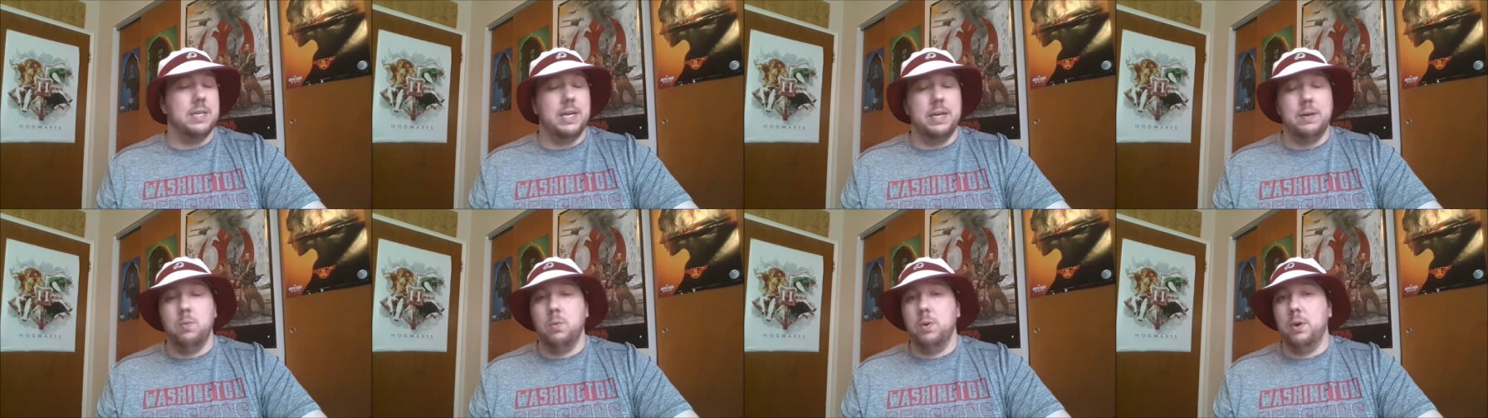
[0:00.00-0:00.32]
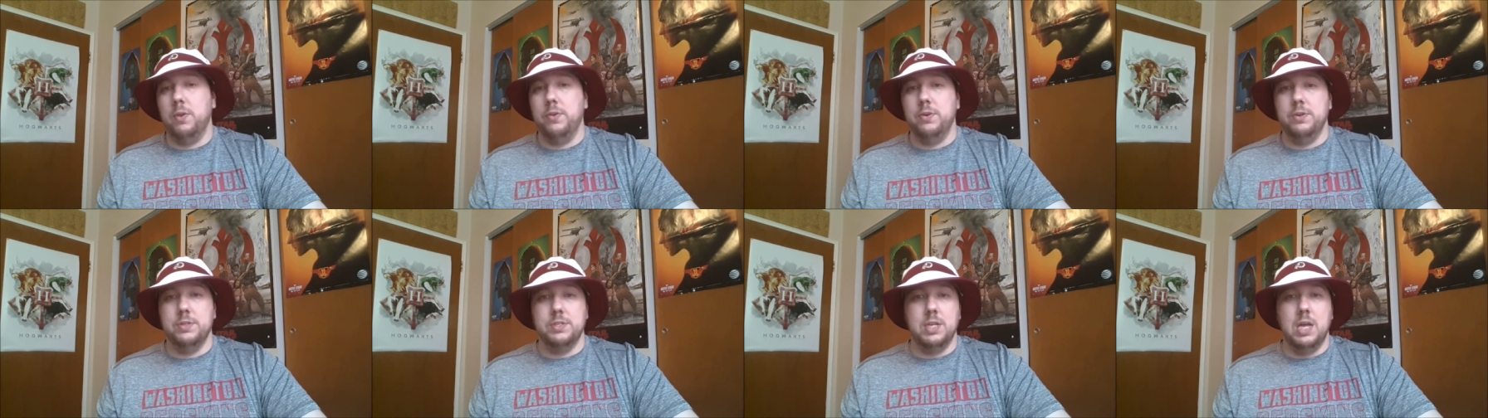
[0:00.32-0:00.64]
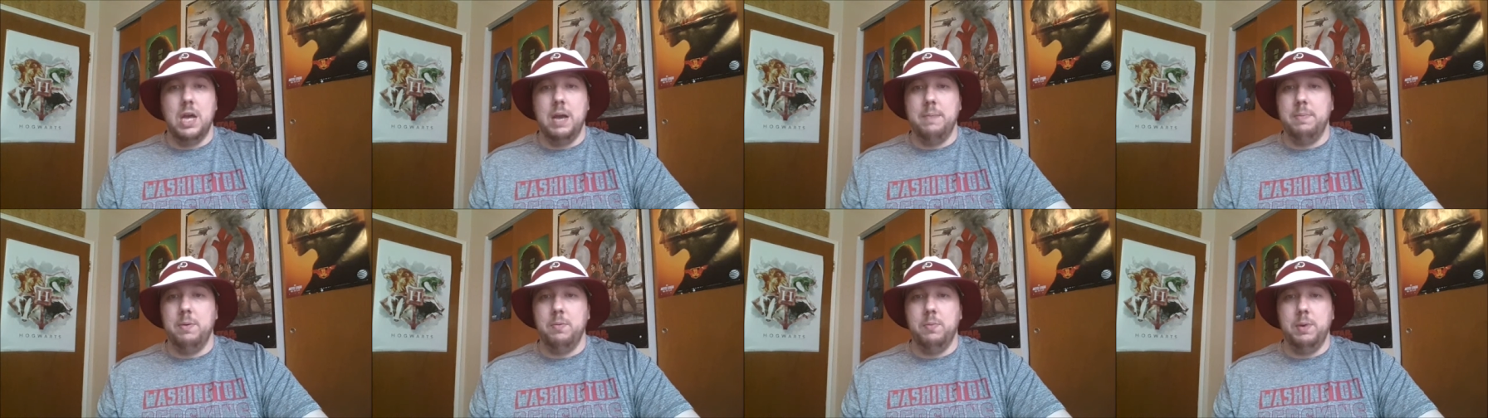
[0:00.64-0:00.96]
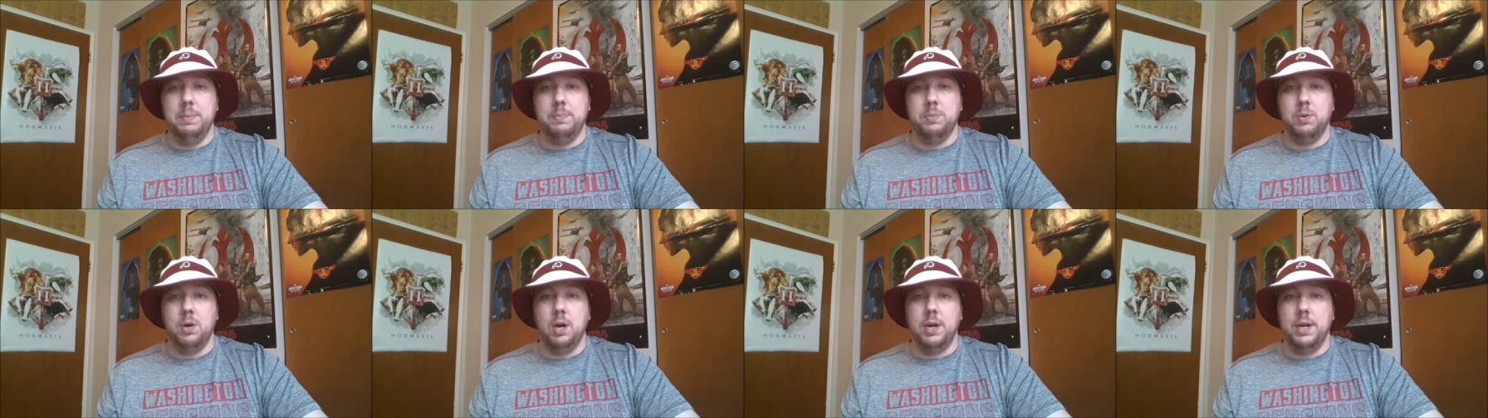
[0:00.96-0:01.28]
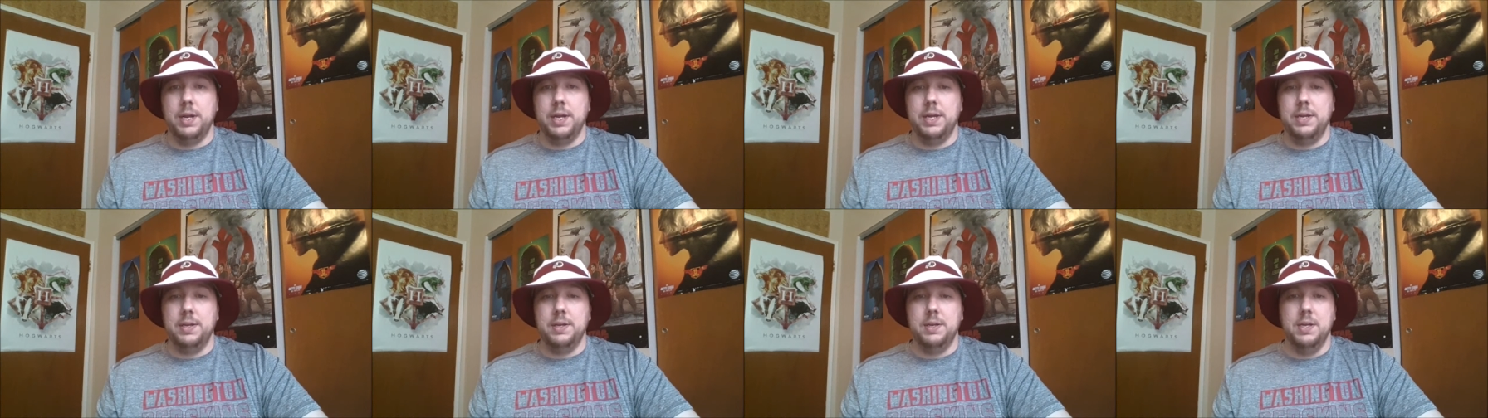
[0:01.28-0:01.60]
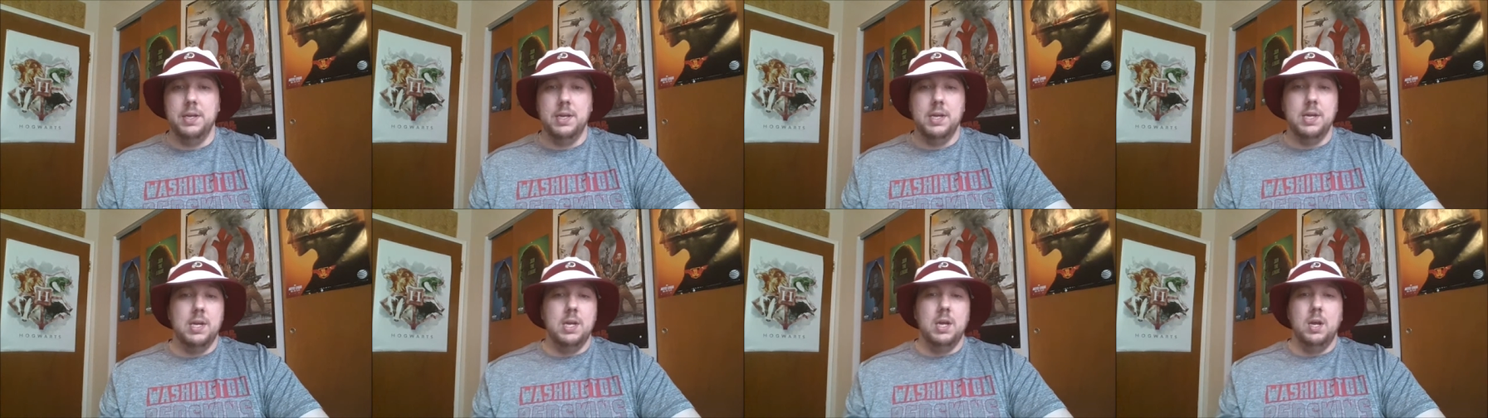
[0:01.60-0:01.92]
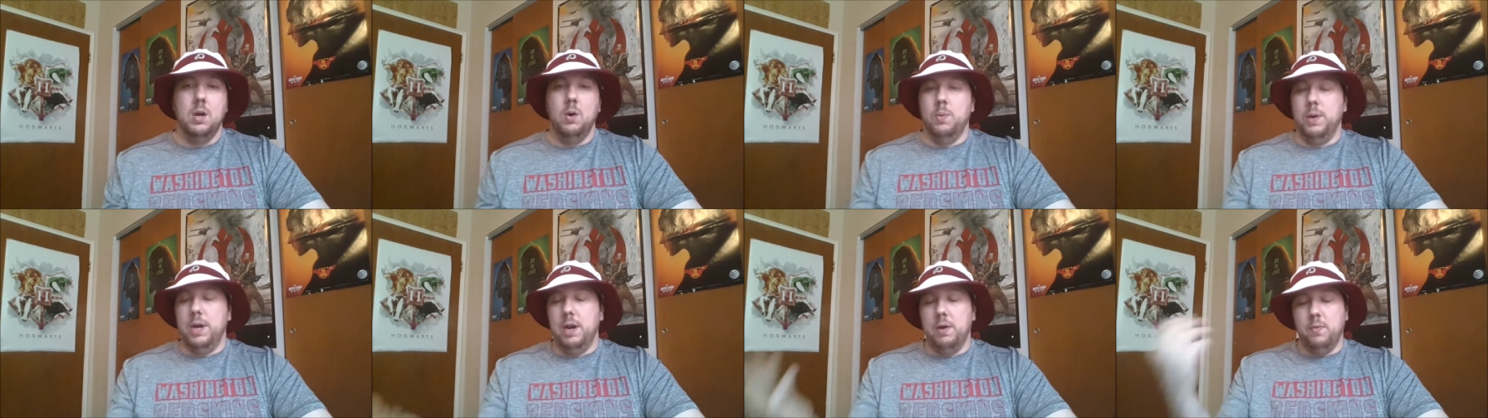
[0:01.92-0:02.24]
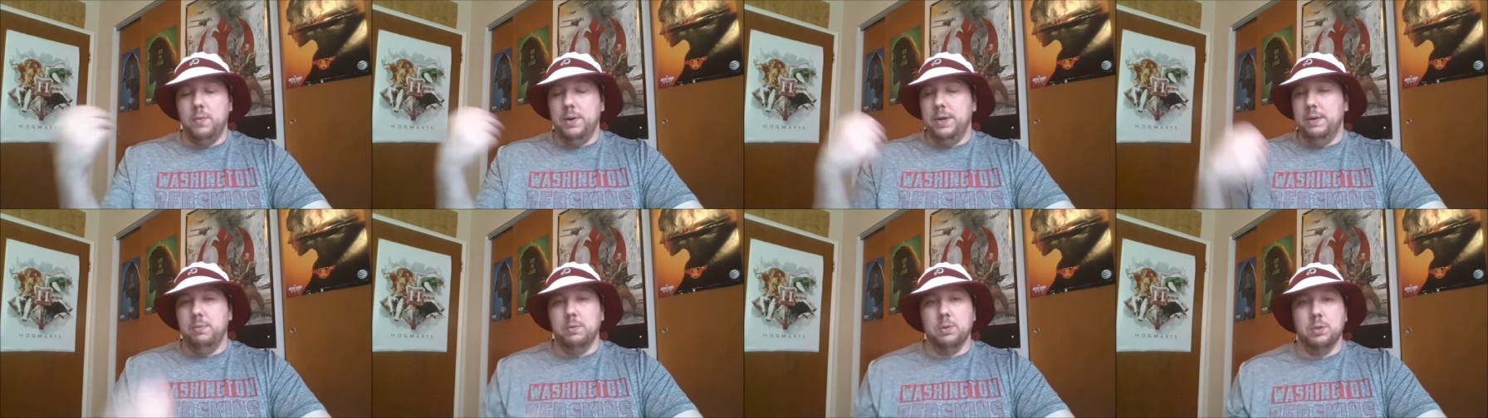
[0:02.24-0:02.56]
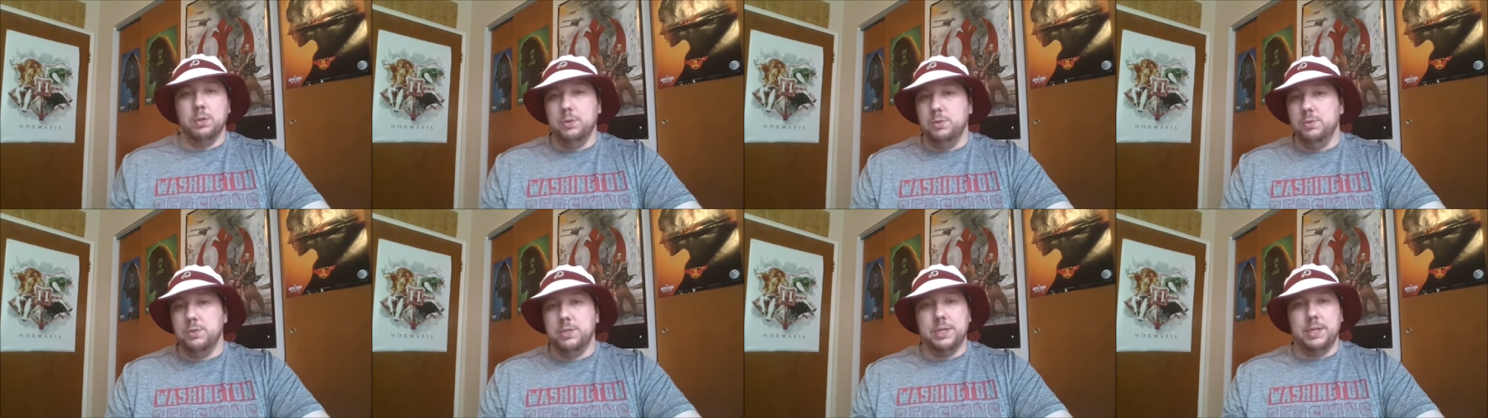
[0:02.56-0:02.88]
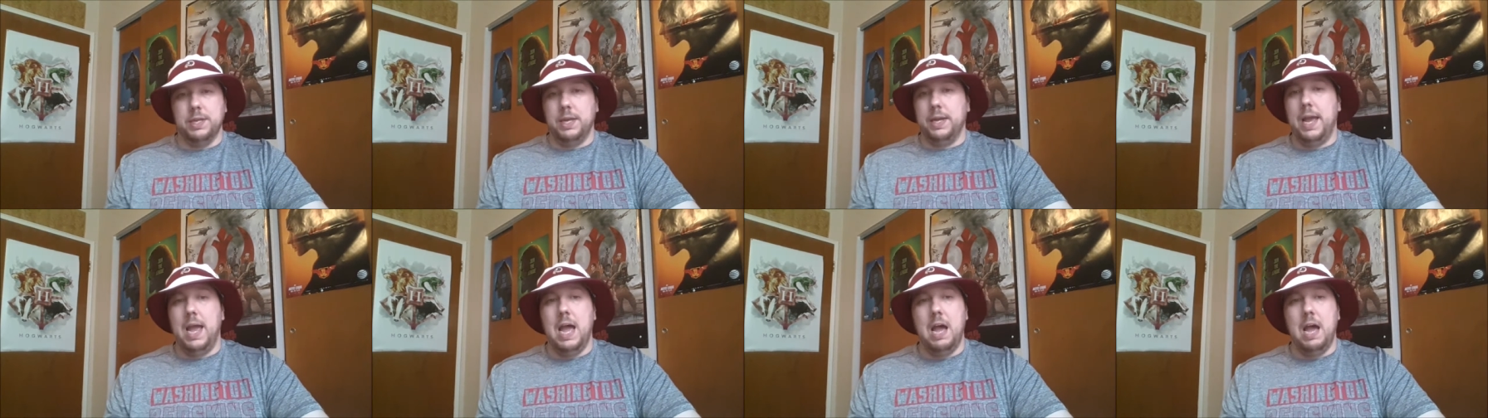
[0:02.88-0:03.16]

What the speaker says: one of those linemen we brought in whenever we were losing